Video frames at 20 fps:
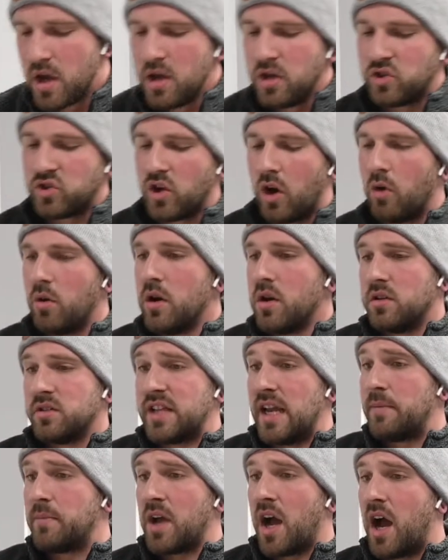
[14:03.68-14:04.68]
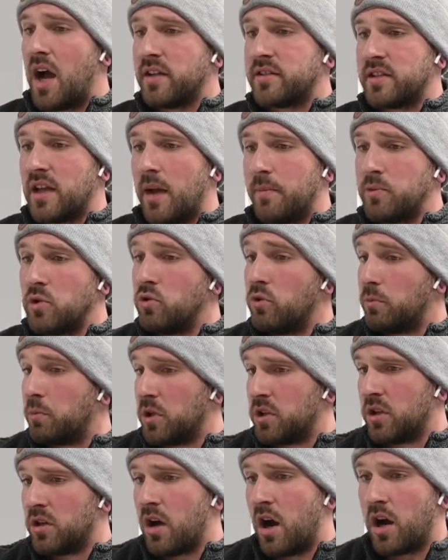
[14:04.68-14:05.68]
So same concept, you would
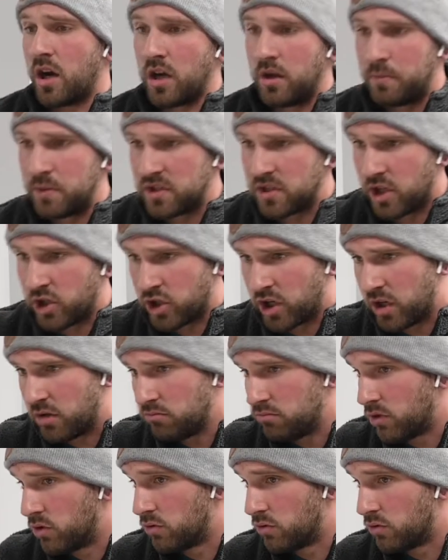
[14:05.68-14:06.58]
put the dog into position,